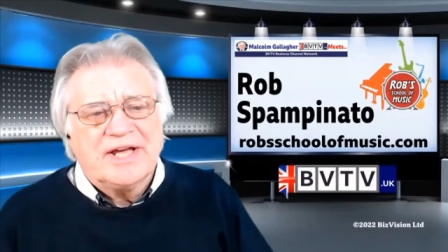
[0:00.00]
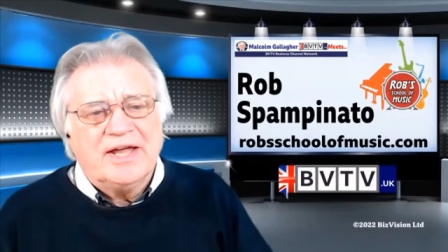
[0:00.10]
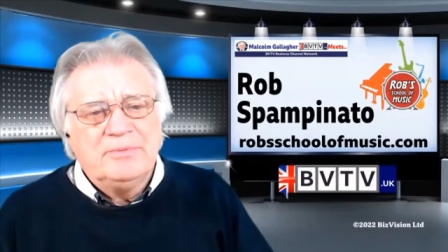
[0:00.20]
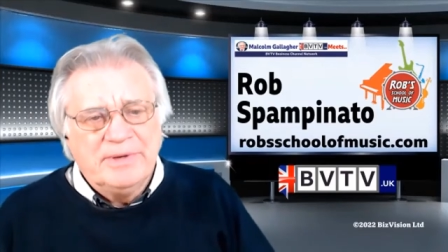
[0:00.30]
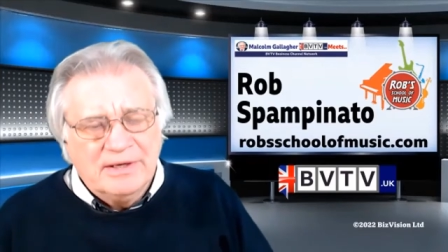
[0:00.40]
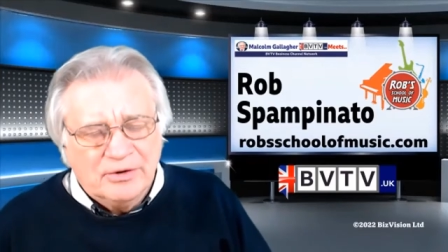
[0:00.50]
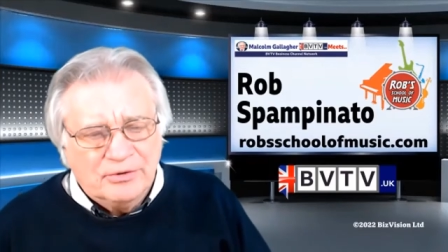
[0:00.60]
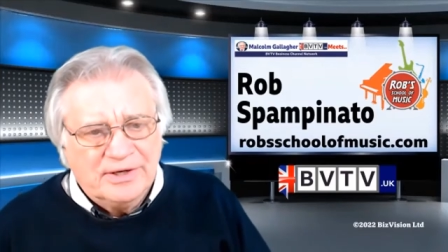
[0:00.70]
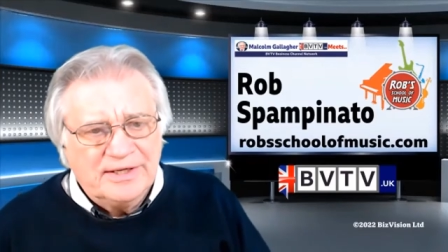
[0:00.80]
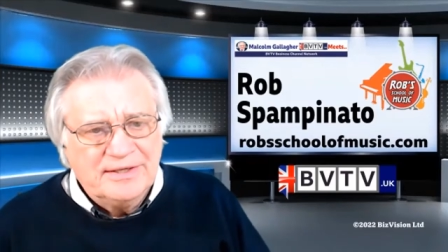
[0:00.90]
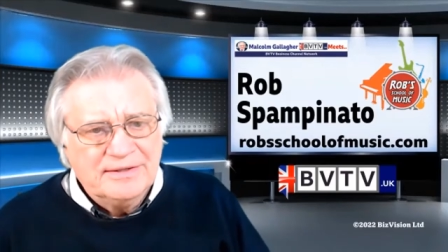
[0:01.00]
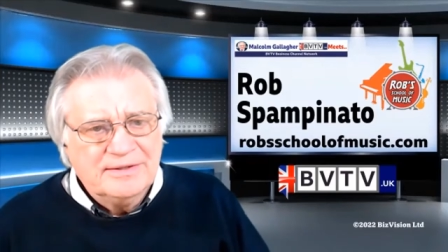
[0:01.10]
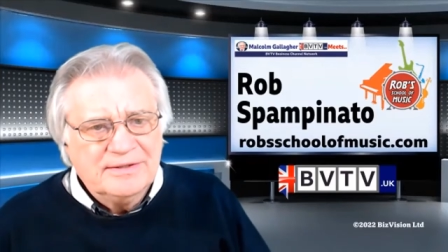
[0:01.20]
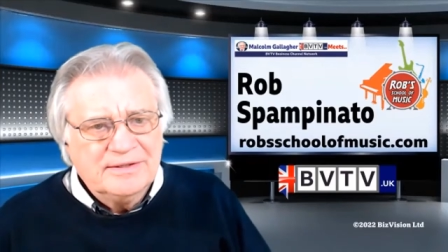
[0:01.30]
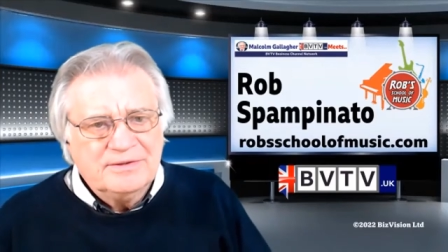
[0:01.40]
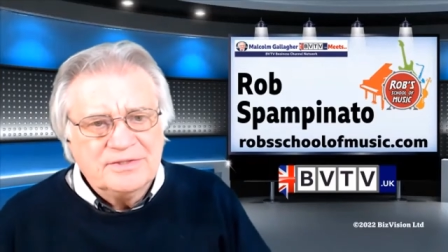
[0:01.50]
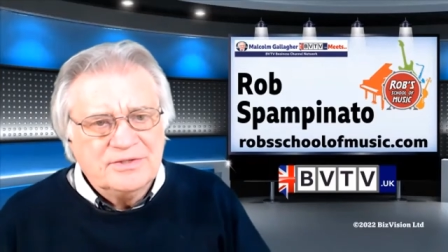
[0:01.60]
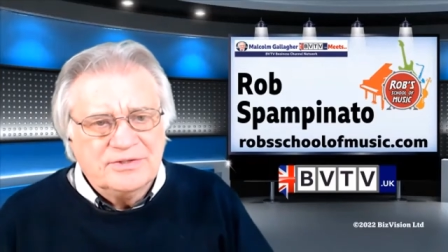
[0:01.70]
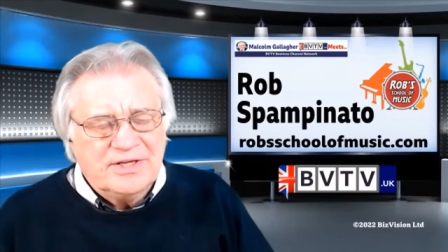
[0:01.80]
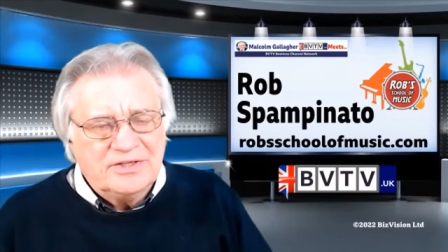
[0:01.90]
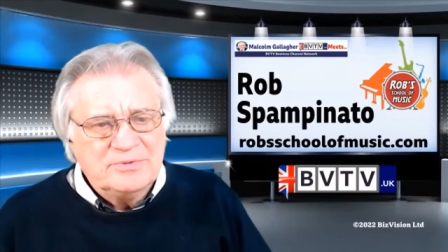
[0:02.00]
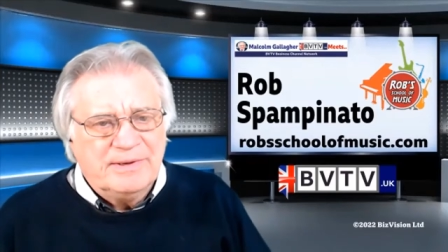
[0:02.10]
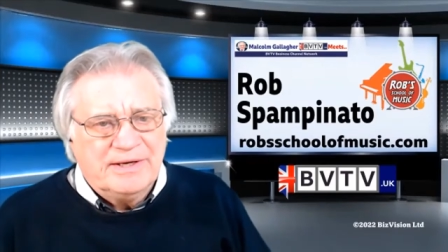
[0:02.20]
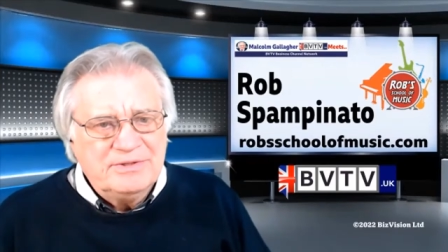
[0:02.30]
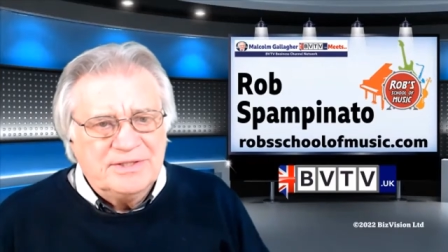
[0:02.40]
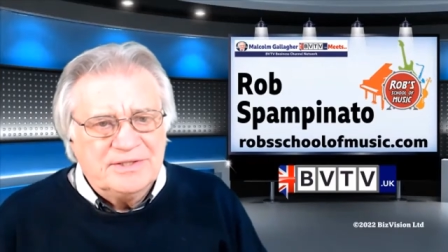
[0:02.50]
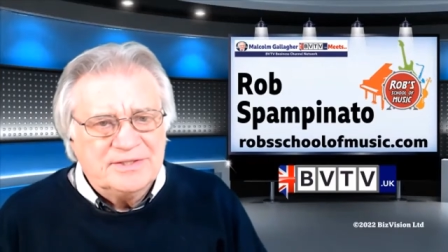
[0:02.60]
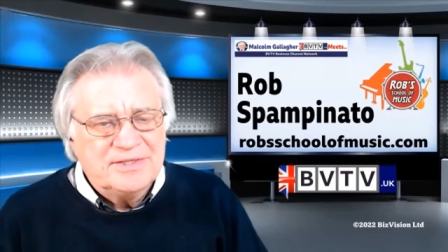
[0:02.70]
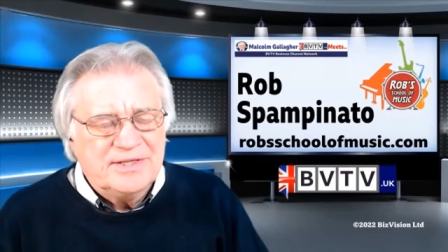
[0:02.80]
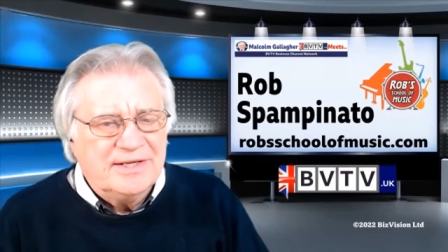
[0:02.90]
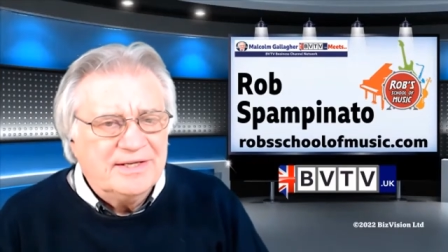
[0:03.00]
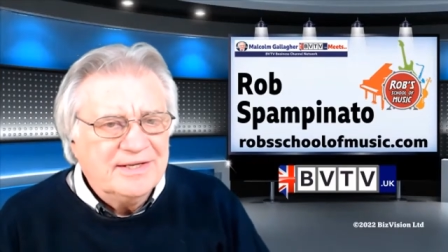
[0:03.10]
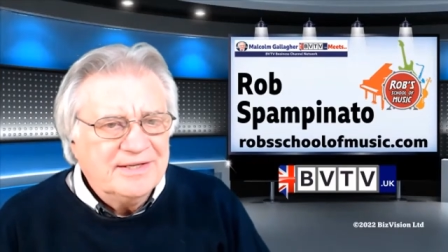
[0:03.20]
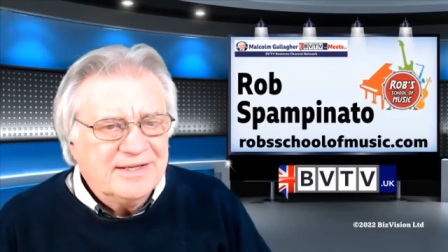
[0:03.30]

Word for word: can be lonely there's no doubt about it as they